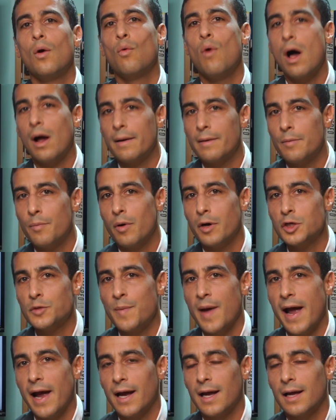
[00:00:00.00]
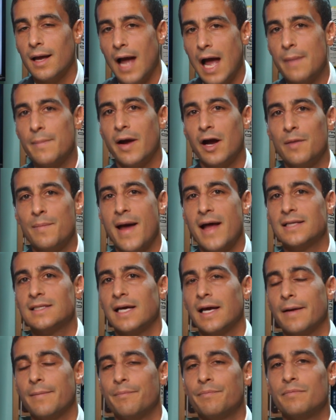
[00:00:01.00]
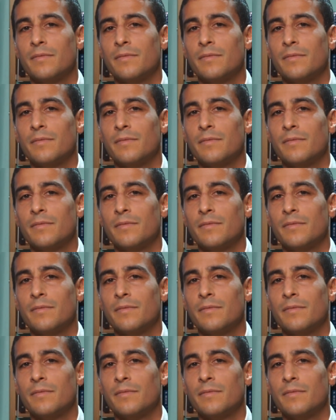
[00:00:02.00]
Welcome to Pushback. I'm Aaron Maté.